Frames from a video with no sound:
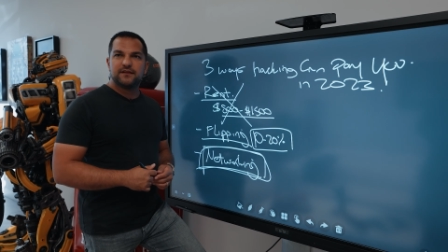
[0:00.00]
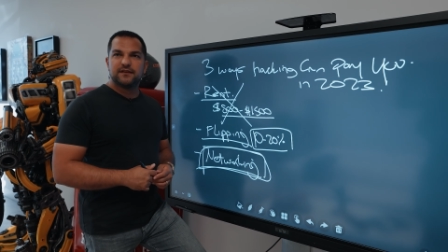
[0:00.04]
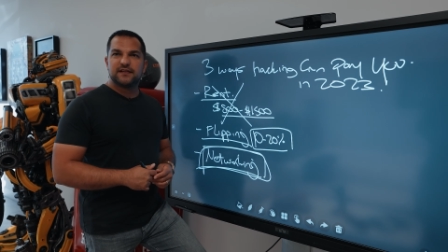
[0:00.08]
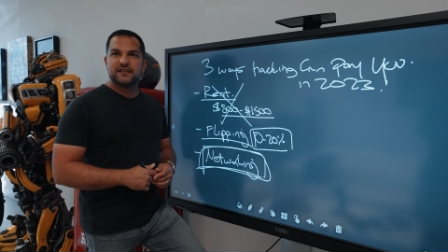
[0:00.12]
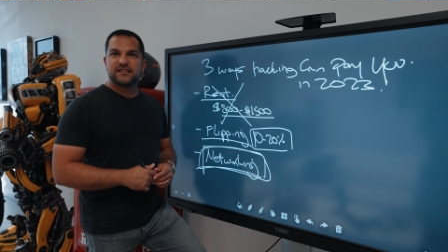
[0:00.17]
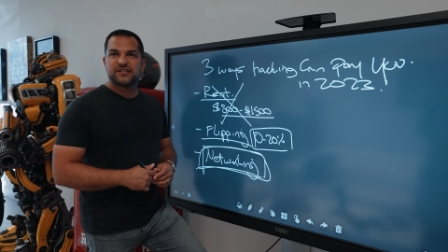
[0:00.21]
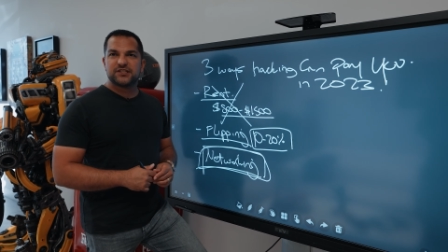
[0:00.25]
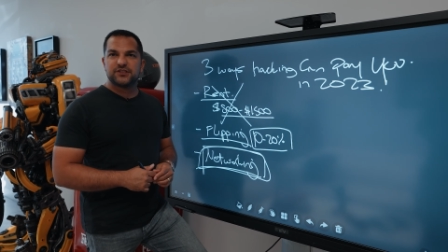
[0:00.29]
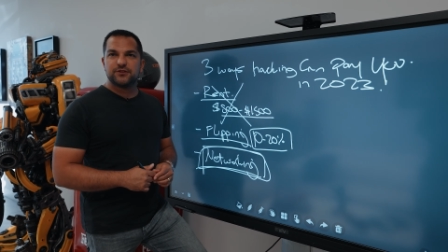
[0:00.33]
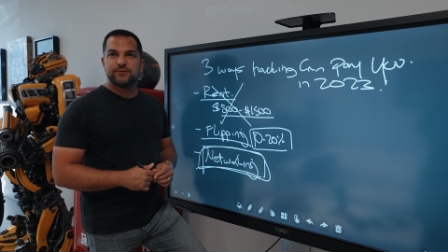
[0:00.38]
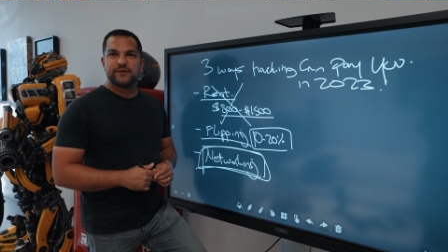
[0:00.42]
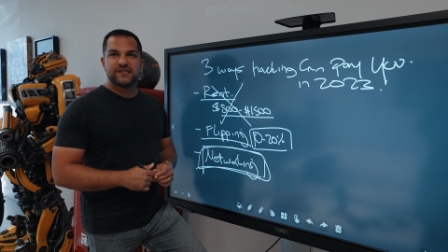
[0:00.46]

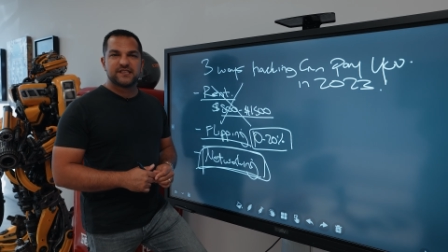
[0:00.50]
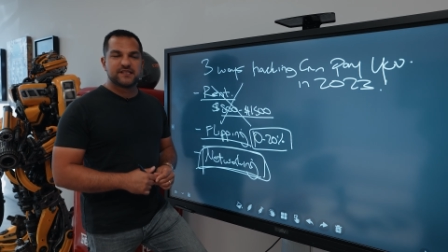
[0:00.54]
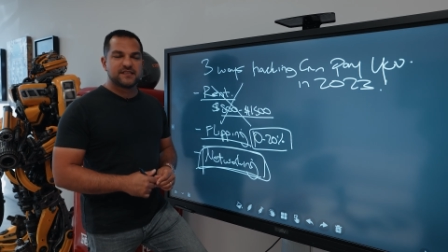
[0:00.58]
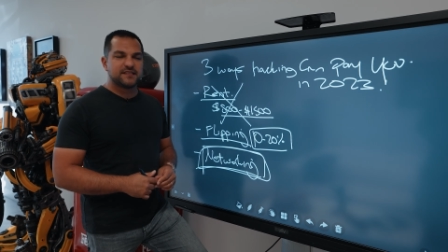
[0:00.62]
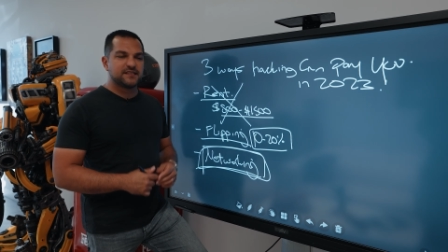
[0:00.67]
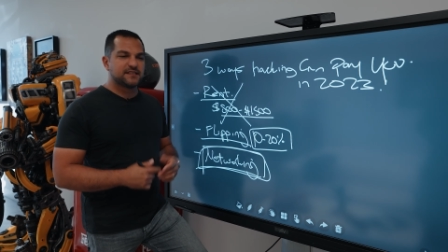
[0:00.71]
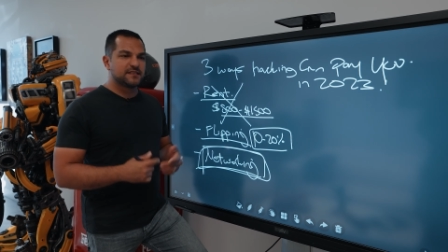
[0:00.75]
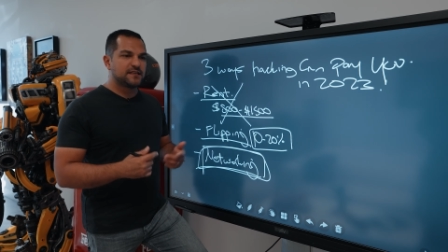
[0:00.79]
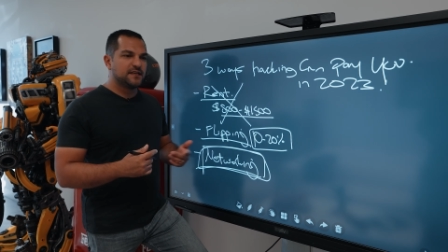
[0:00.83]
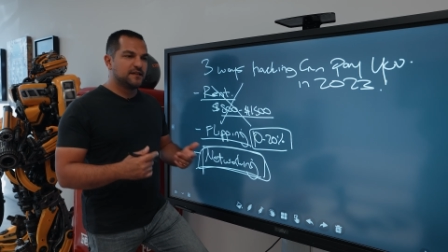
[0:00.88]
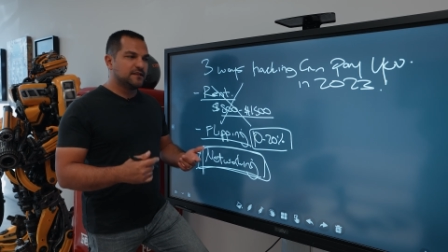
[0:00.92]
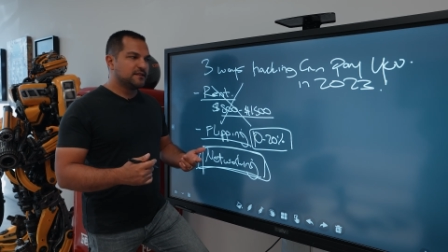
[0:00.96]
let's do
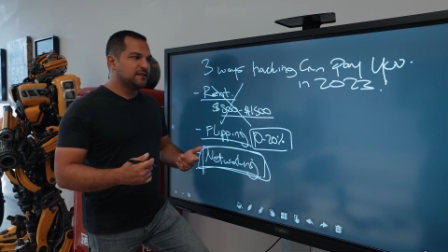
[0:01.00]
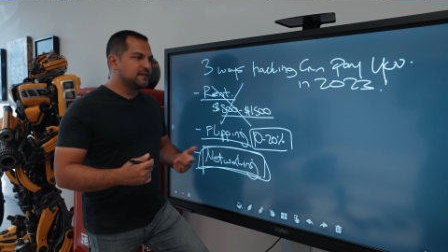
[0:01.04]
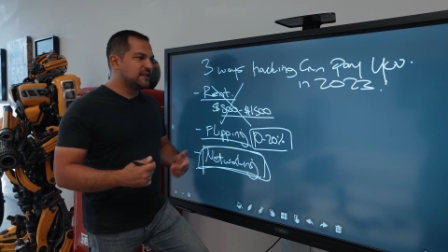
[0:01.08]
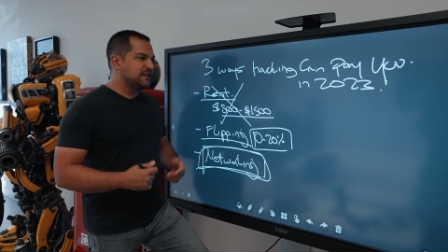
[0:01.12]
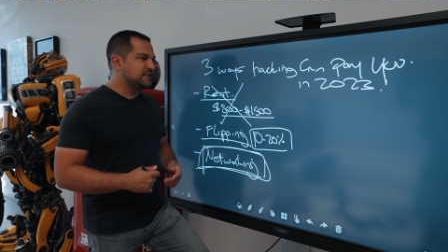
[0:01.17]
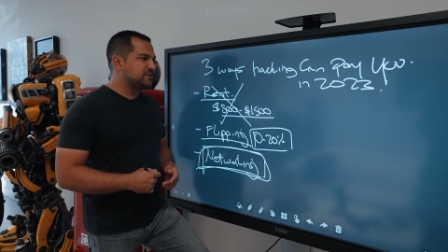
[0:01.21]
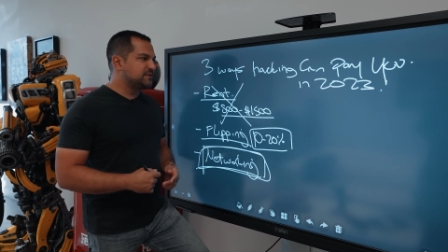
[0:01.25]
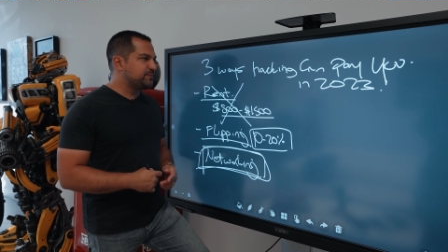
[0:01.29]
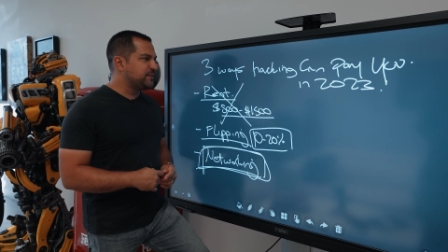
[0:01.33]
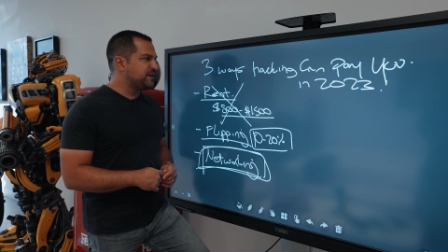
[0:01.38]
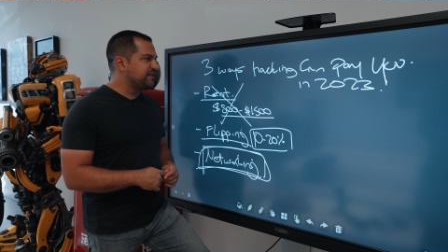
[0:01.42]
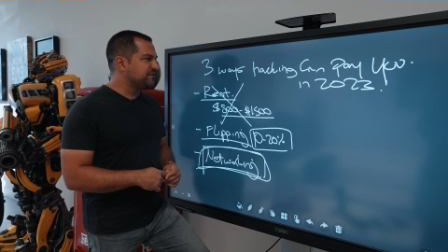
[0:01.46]
business,
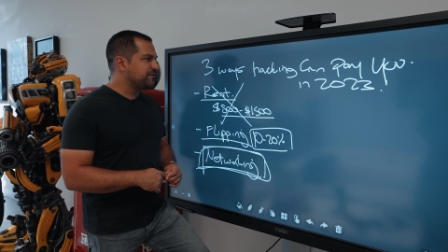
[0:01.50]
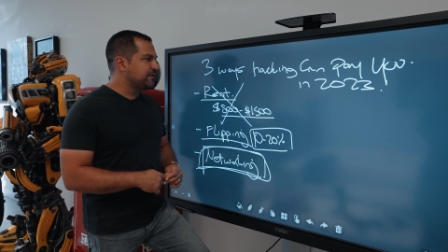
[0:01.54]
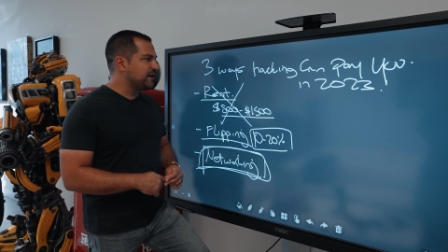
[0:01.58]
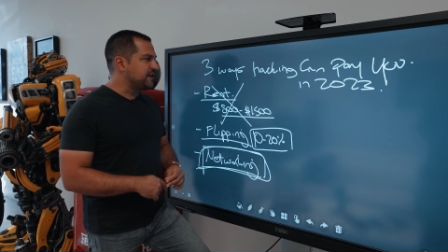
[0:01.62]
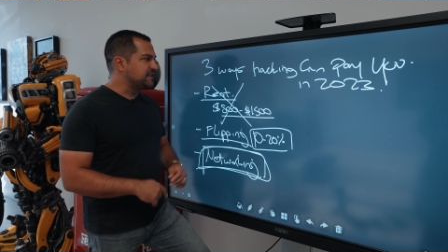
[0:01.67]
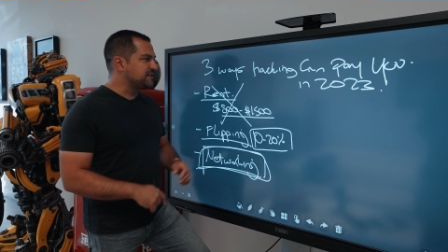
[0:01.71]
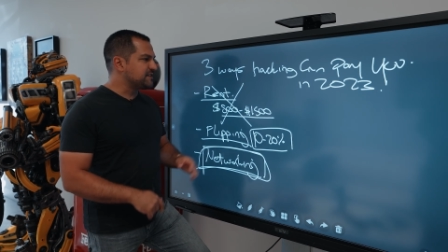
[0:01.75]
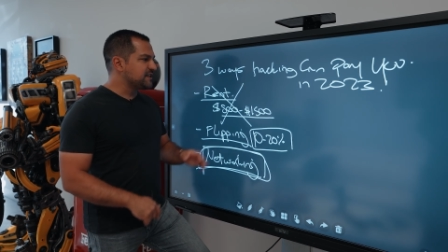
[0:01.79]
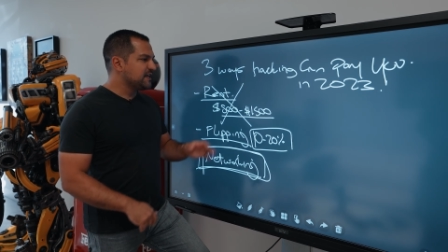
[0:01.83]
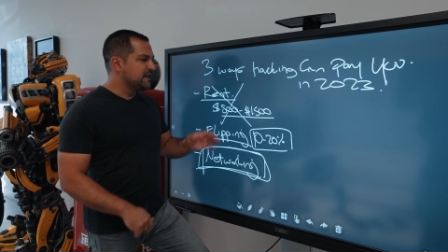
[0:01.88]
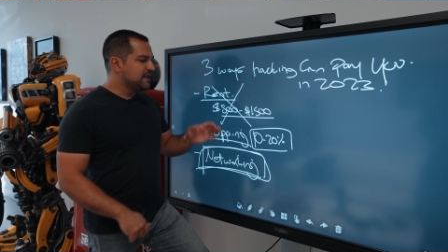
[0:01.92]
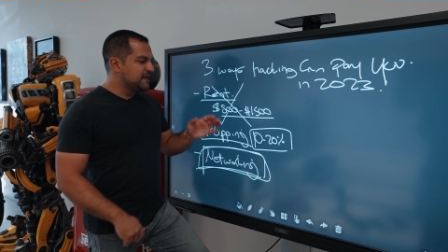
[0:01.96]
let's be
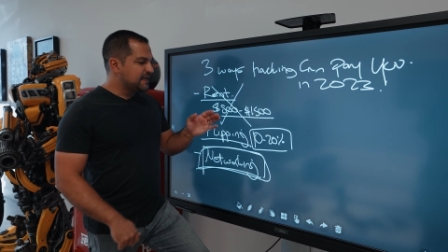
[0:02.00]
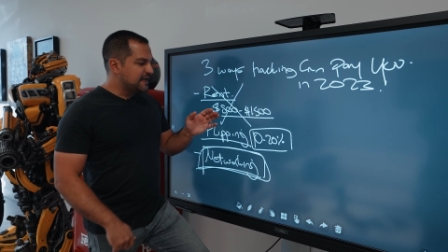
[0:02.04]
friends.